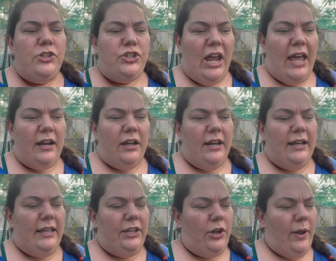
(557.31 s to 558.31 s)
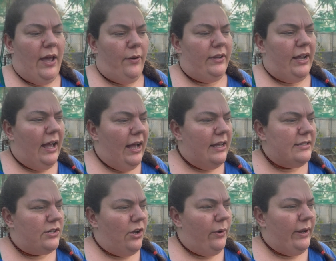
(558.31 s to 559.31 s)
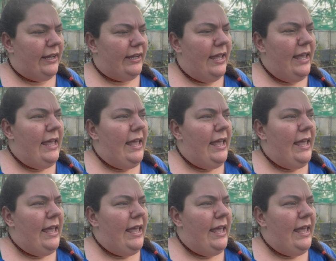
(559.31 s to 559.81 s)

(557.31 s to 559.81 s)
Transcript: chat and let you know how the car's going.